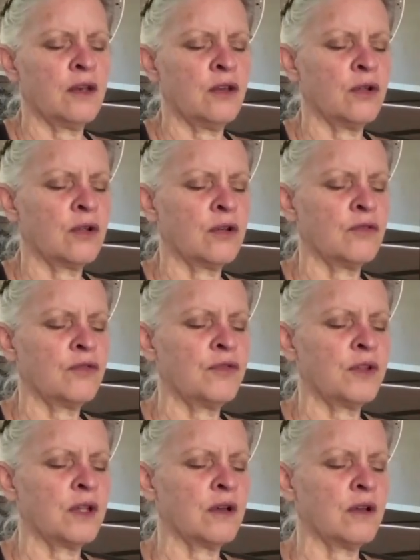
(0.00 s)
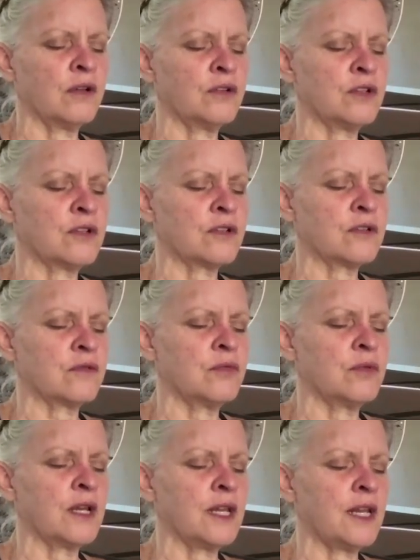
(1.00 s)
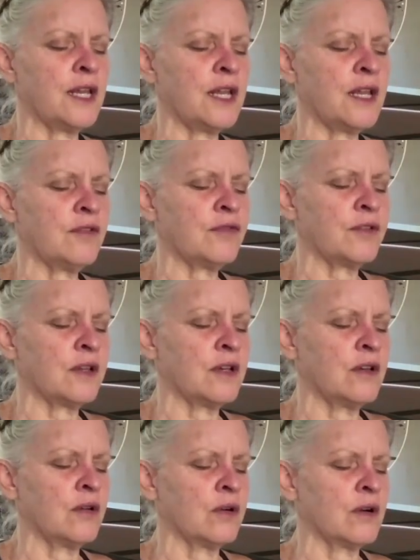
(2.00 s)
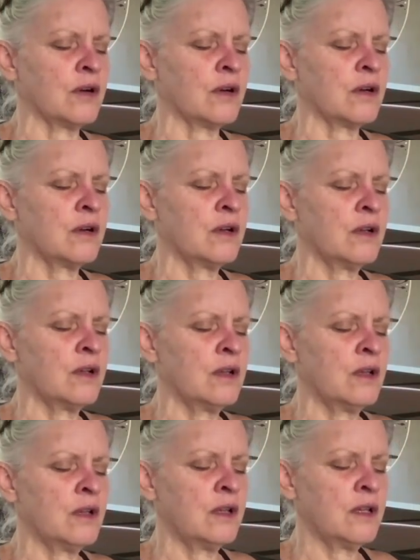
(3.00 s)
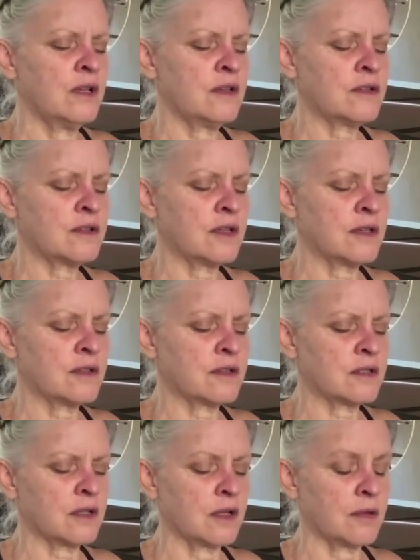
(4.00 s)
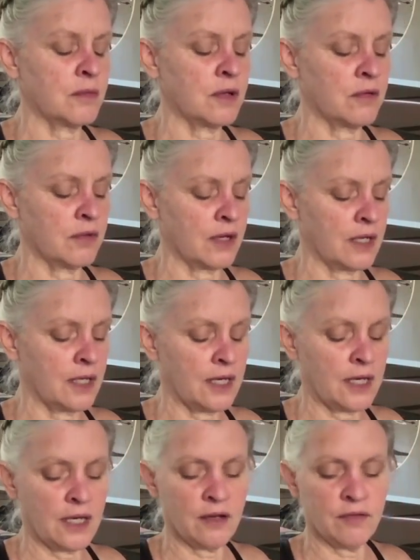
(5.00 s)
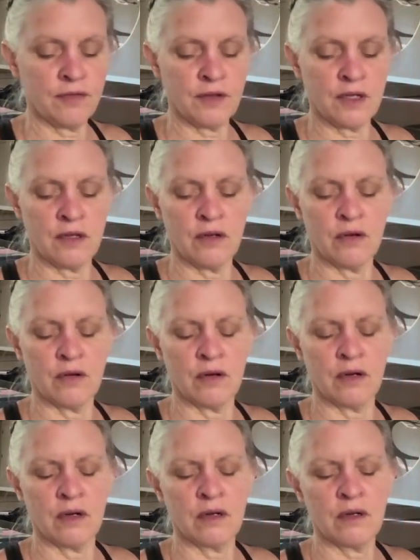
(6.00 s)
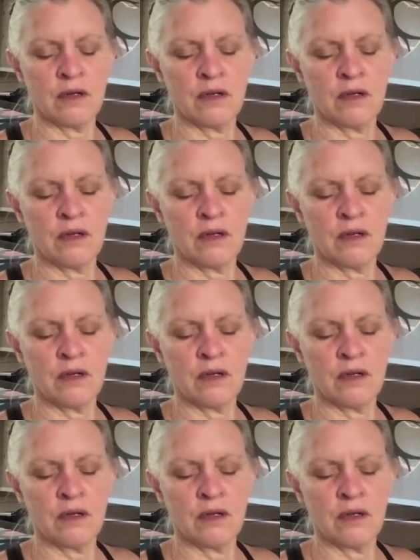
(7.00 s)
And you can feel just relief in your system and relief in your